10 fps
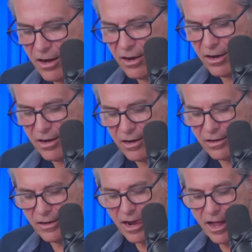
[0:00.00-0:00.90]

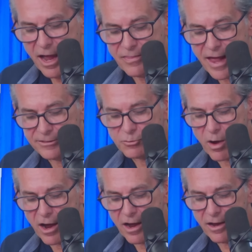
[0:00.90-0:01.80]
And that's
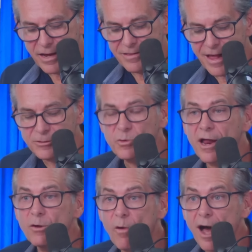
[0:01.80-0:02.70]
what
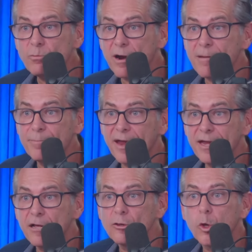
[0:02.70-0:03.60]
I want when I'm
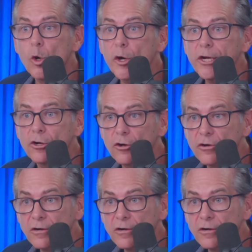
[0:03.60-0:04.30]
paying a lawyer.